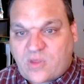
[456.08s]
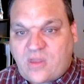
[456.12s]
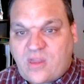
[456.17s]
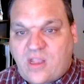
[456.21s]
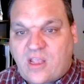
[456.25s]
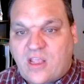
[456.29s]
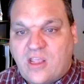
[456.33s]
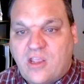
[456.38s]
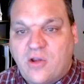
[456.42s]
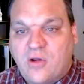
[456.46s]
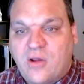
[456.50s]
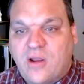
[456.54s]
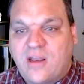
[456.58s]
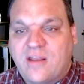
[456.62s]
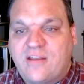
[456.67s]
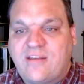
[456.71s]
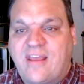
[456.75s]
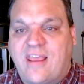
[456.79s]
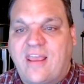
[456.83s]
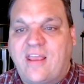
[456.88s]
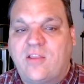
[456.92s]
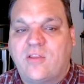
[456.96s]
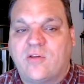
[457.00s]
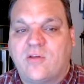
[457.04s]
You're going to
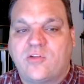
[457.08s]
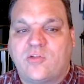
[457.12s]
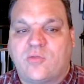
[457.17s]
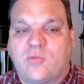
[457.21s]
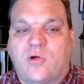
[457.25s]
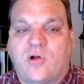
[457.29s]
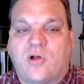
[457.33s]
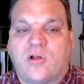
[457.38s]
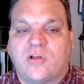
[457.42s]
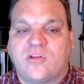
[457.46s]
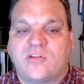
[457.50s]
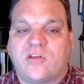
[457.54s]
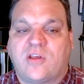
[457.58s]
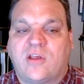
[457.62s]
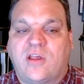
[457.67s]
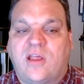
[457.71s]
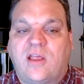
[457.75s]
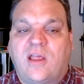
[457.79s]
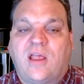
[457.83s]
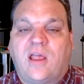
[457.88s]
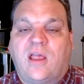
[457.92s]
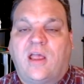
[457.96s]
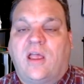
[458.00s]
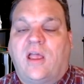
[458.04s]
take those roles
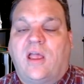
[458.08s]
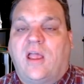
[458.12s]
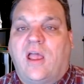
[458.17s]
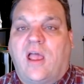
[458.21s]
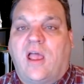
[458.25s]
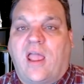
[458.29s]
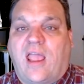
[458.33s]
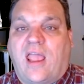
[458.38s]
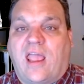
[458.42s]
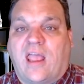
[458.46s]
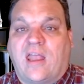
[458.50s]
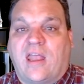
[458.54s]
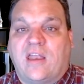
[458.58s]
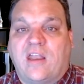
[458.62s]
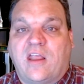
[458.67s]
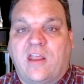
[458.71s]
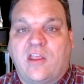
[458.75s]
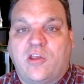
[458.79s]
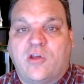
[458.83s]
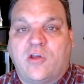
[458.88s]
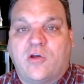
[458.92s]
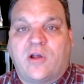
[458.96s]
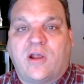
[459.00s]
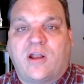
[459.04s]
and
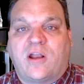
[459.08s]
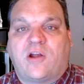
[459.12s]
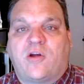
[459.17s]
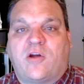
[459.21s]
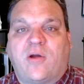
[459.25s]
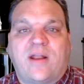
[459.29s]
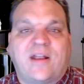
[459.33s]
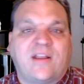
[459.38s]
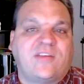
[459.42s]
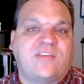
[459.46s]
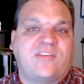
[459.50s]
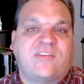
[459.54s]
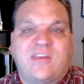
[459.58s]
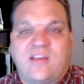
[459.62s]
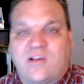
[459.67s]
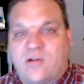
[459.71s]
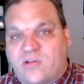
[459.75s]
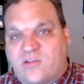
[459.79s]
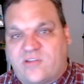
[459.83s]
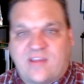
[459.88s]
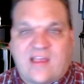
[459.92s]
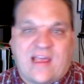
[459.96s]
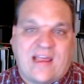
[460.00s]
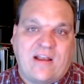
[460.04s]
you're going to create a single
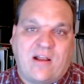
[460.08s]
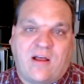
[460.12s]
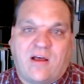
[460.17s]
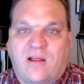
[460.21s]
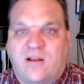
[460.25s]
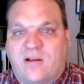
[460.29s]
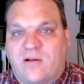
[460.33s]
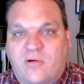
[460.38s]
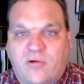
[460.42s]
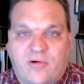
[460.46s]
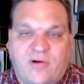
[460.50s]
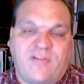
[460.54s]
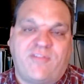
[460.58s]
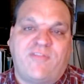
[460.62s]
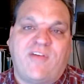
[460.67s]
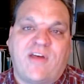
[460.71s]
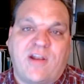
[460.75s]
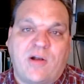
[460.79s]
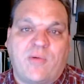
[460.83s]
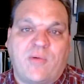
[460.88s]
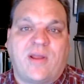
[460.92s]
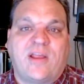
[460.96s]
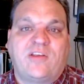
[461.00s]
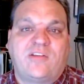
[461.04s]
sign-on or a
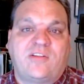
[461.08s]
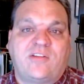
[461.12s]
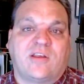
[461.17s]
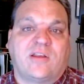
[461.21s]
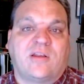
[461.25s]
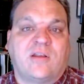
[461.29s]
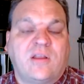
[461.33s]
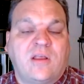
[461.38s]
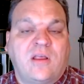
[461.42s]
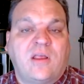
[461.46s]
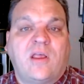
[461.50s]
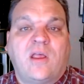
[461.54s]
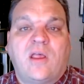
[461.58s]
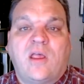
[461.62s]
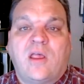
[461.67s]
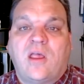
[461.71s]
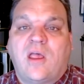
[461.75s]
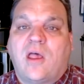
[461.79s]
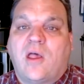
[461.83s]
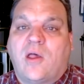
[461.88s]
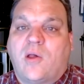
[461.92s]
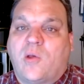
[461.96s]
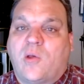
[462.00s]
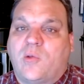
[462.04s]
federation.
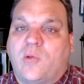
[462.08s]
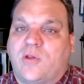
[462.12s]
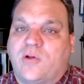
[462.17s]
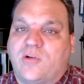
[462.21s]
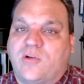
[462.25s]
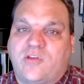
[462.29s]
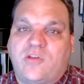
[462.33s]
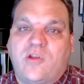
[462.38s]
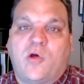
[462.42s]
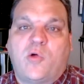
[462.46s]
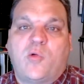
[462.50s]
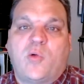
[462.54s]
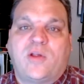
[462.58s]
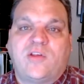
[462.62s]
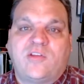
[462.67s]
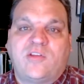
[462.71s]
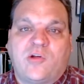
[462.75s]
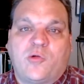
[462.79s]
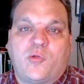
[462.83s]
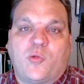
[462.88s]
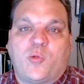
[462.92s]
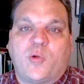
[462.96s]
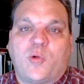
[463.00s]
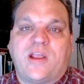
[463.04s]
There's no reason
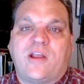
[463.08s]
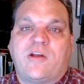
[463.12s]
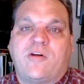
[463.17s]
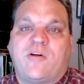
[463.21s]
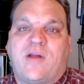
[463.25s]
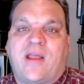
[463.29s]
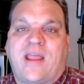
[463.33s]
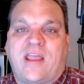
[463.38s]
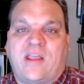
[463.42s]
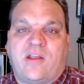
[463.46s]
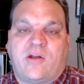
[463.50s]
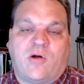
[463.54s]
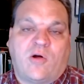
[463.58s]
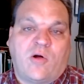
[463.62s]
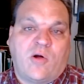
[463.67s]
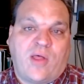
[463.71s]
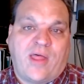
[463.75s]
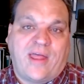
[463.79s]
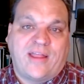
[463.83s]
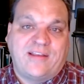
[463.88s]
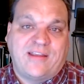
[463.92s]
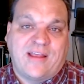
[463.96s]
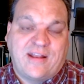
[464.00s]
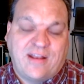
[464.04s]
to recreate your whole
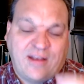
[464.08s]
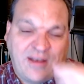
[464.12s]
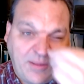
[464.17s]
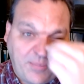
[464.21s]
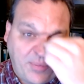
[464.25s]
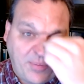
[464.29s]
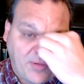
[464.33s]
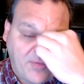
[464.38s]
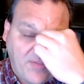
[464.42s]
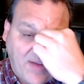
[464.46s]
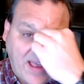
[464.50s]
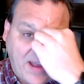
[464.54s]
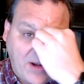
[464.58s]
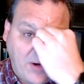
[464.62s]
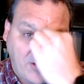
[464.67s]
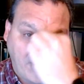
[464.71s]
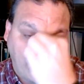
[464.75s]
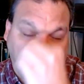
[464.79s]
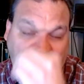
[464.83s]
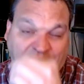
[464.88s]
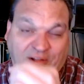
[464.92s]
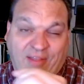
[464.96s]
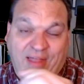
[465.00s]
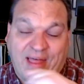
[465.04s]
identity provider in
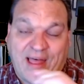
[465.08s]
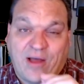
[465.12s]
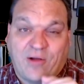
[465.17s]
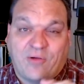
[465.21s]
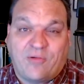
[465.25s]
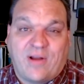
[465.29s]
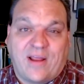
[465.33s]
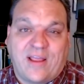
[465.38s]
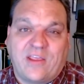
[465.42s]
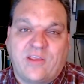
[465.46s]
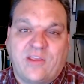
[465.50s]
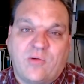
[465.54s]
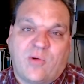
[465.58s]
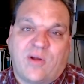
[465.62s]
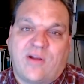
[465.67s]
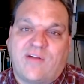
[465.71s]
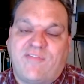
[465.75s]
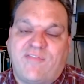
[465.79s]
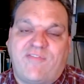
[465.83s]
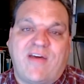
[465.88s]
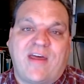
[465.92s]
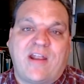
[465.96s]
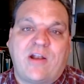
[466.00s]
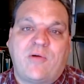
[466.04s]
the cloud, right? You want to
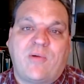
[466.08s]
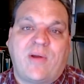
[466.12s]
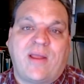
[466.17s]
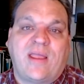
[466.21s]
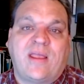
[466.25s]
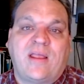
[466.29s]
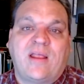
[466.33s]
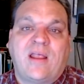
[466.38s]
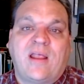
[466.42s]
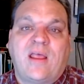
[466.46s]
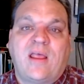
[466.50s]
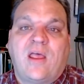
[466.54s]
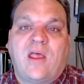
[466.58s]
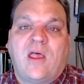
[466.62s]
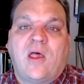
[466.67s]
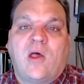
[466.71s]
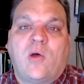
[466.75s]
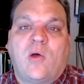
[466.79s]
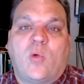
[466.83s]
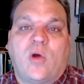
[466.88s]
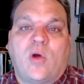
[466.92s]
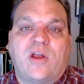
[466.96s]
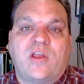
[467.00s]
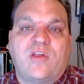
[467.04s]
federate
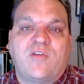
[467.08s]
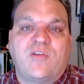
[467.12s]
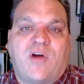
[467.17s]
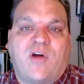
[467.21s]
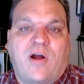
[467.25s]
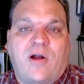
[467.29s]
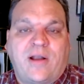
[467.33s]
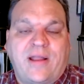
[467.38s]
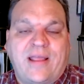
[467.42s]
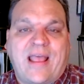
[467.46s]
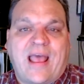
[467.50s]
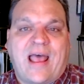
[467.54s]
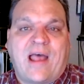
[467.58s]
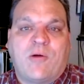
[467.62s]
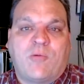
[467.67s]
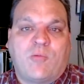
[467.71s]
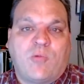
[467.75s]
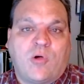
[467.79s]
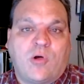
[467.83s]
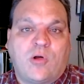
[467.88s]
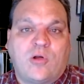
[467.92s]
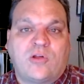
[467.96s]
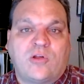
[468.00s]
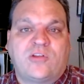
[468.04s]
where you've already got
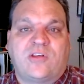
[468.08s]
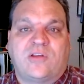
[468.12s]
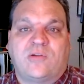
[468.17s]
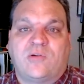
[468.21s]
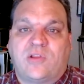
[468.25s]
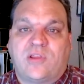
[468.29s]
roles